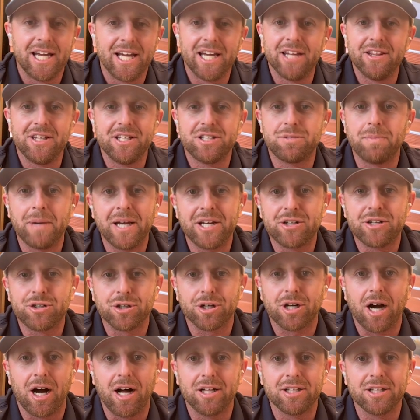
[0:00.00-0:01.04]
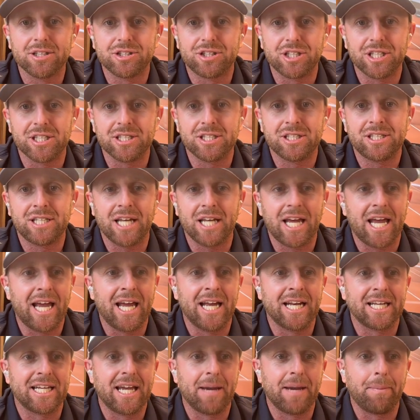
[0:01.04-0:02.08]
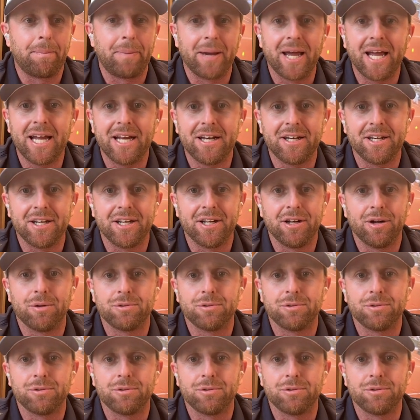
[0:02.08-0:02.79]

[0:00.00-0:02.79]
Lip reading: these major colleges and get paid,